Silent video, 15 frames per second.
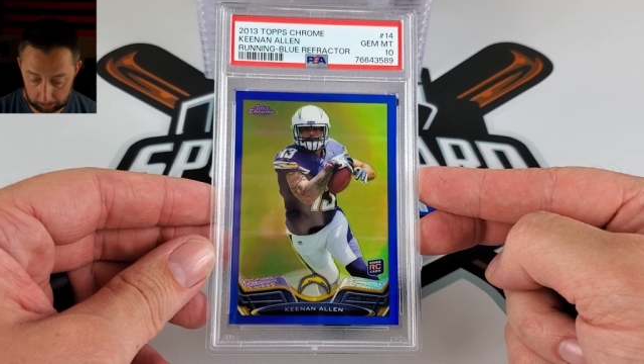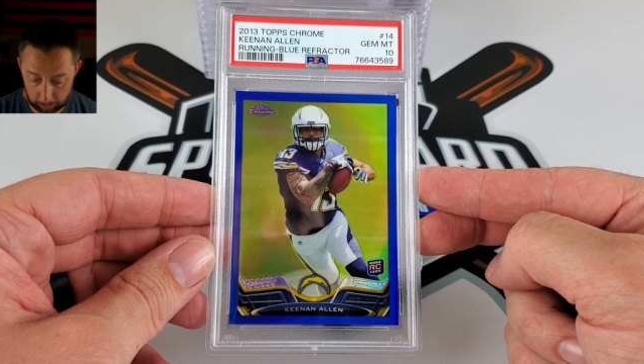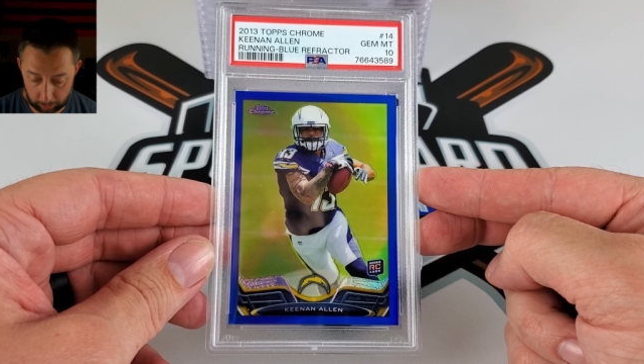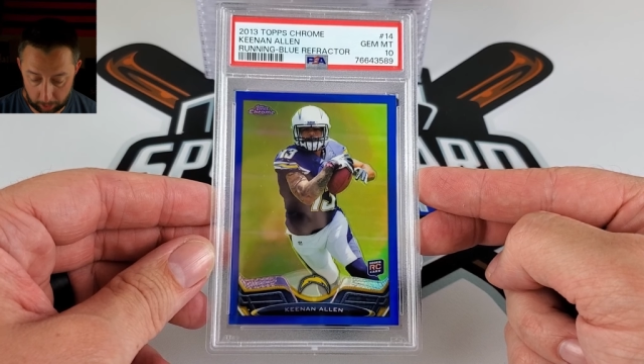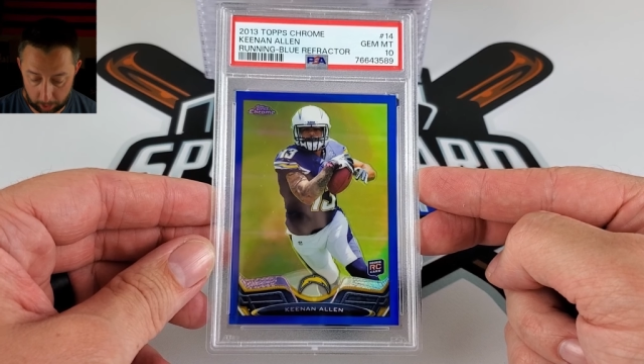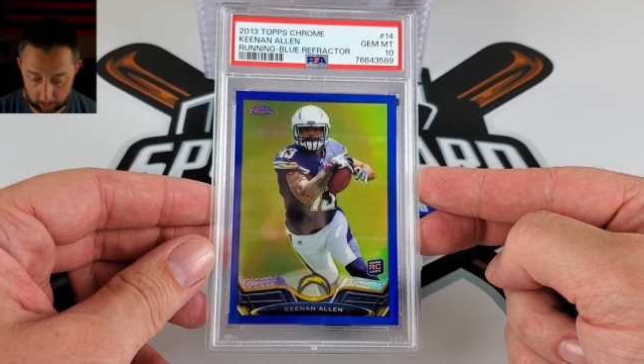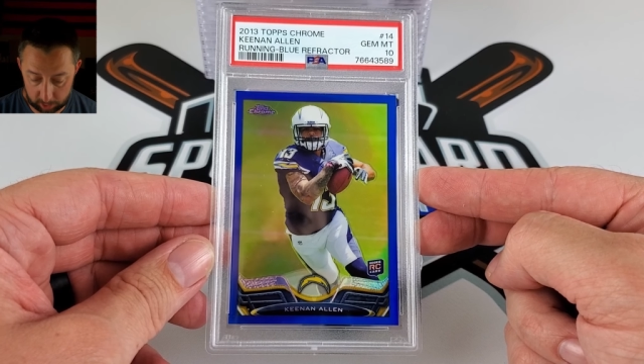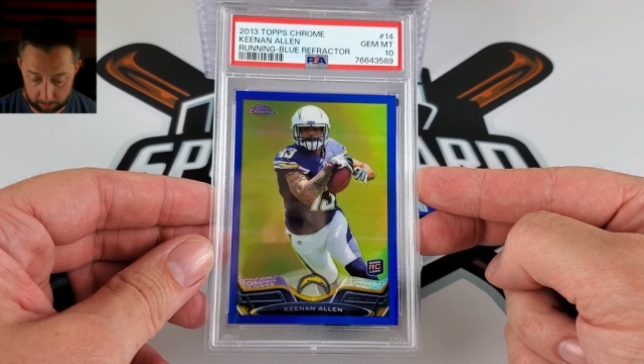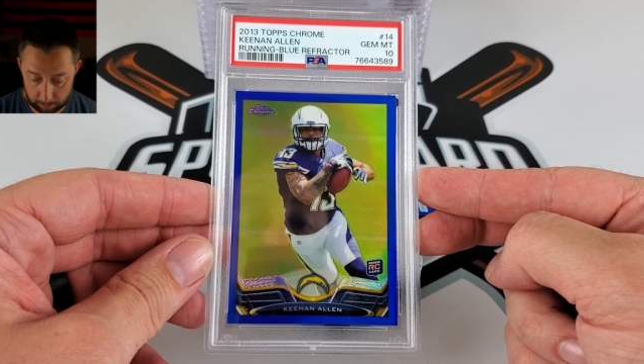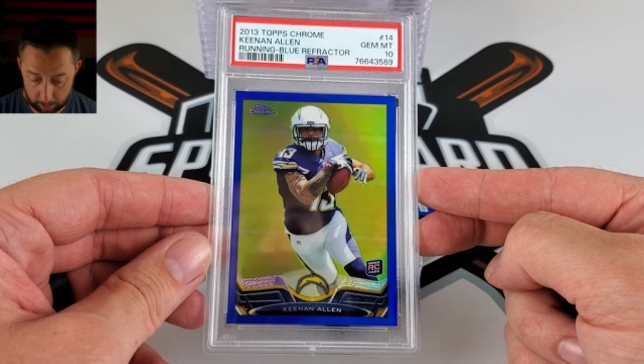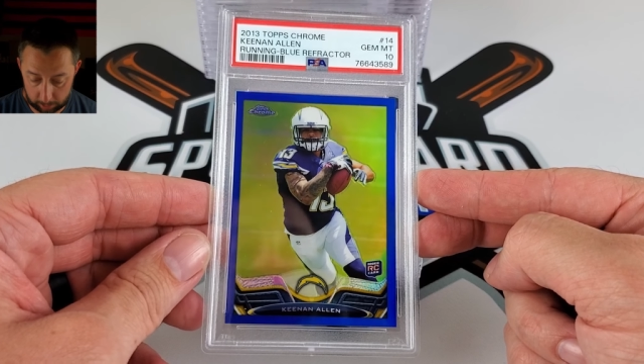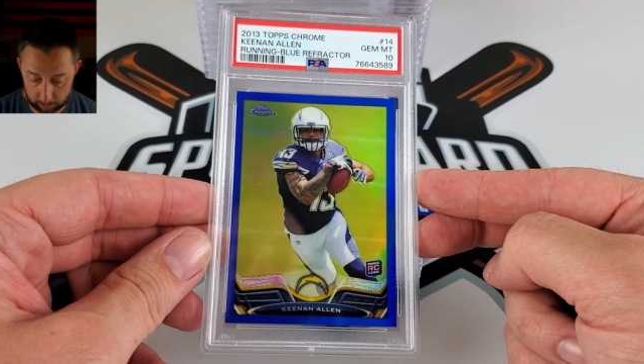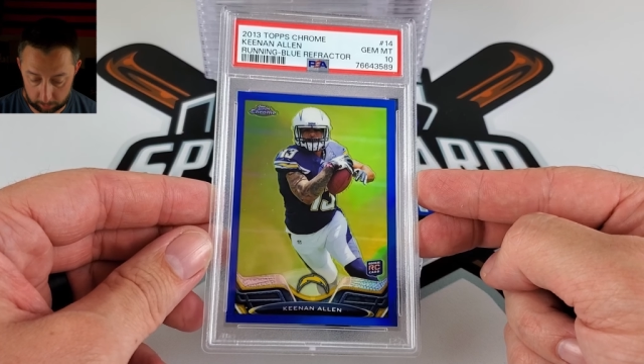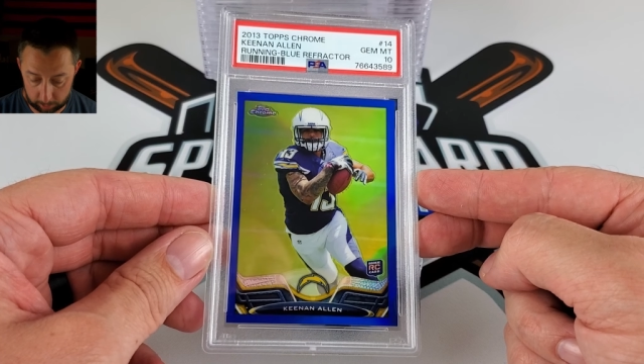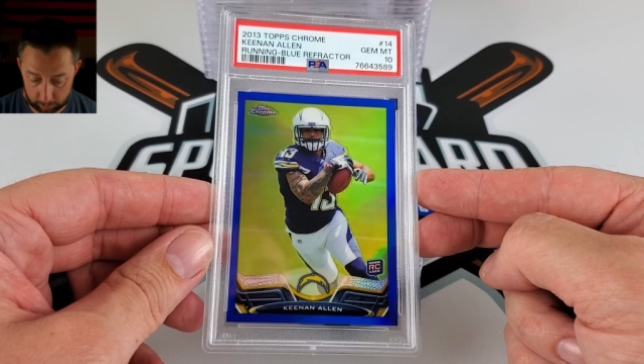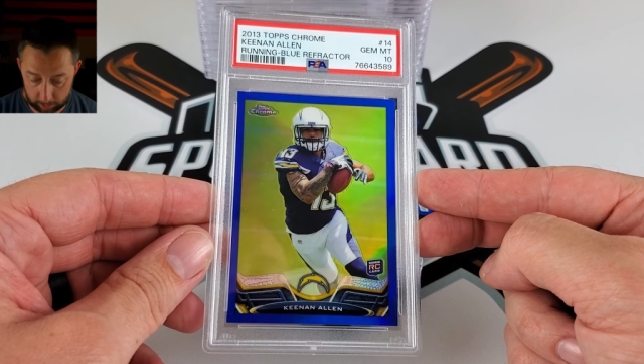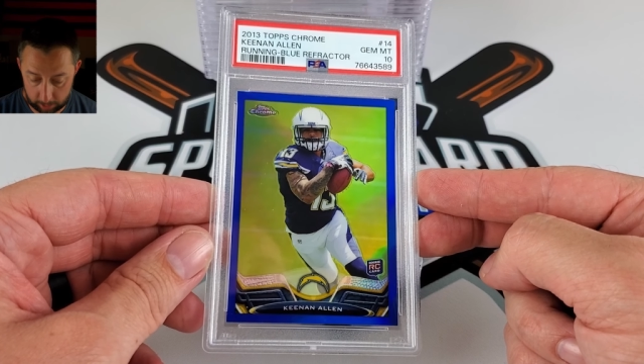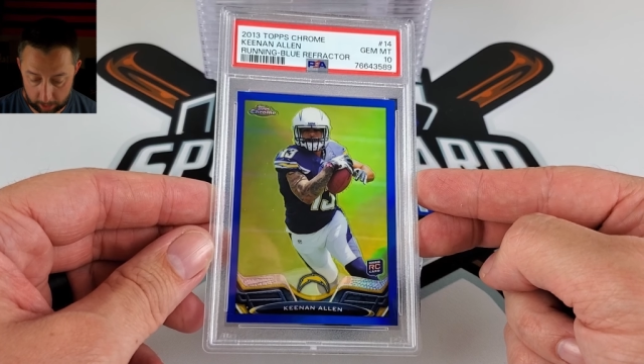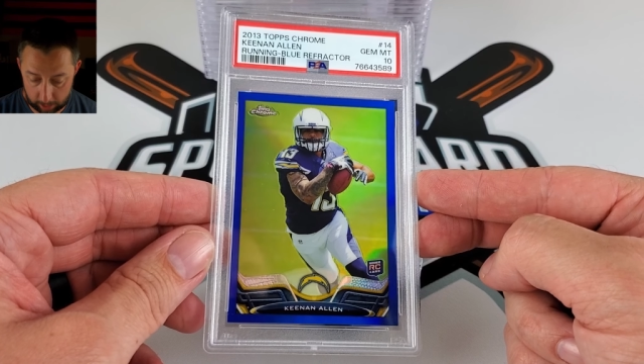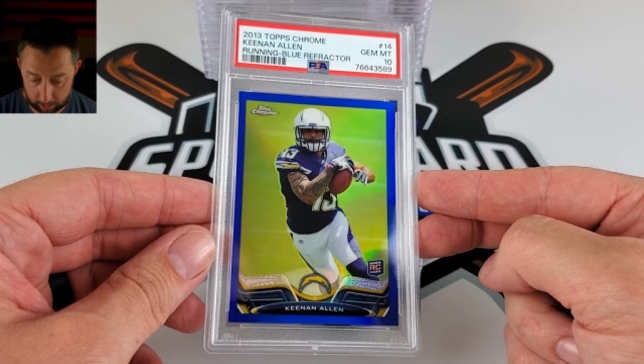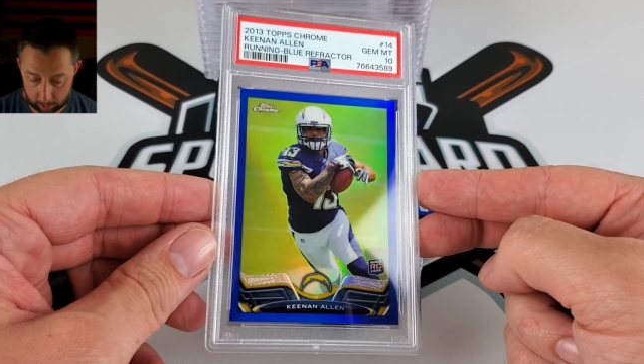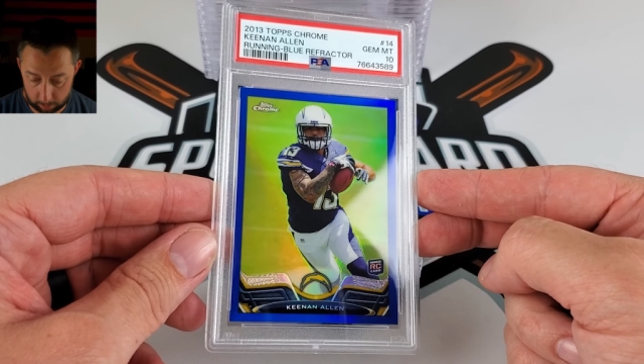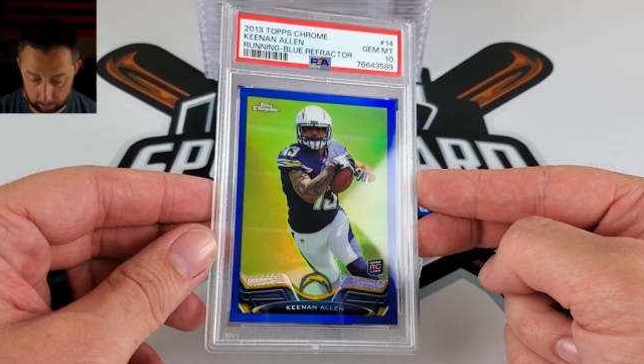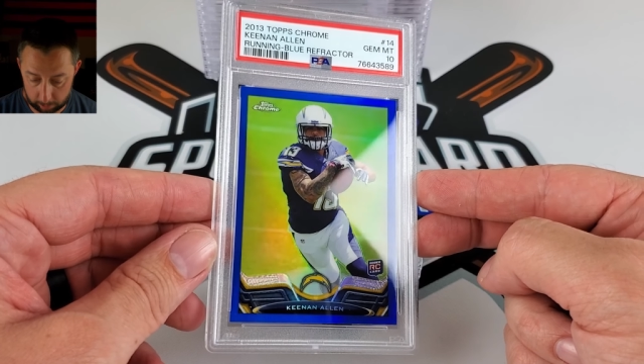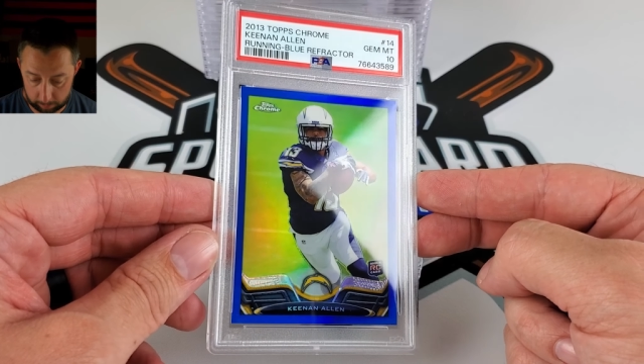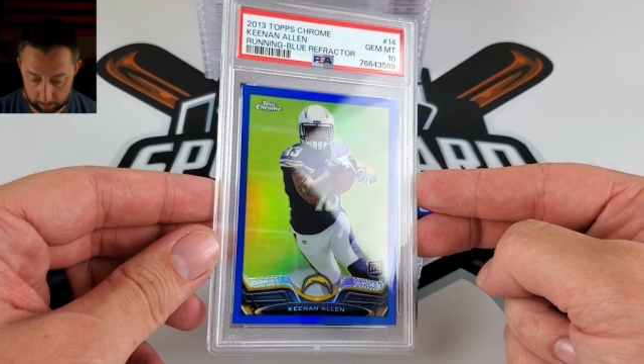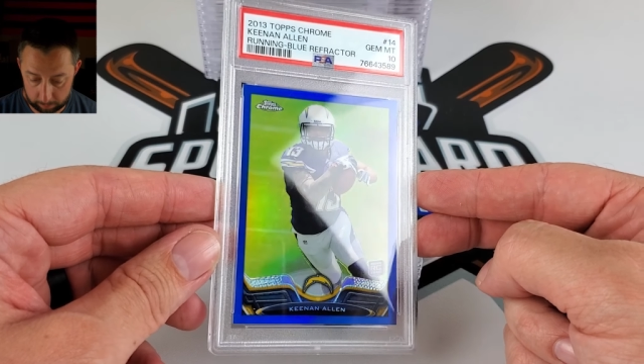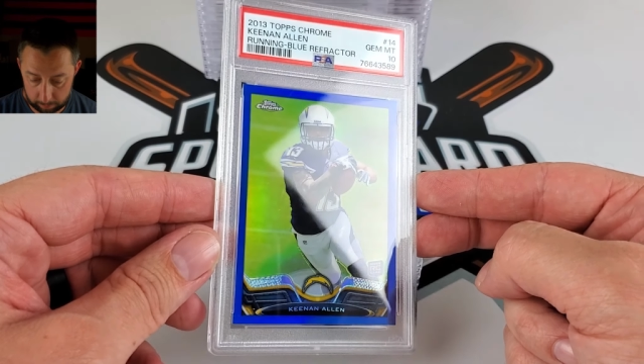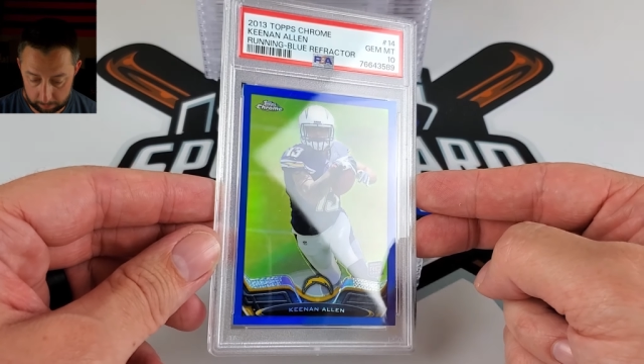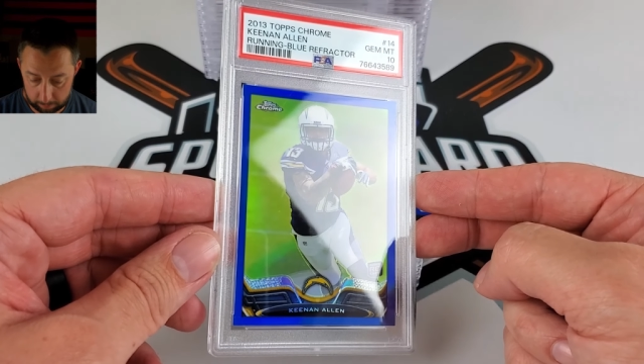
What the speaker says: did not expect or see that coming,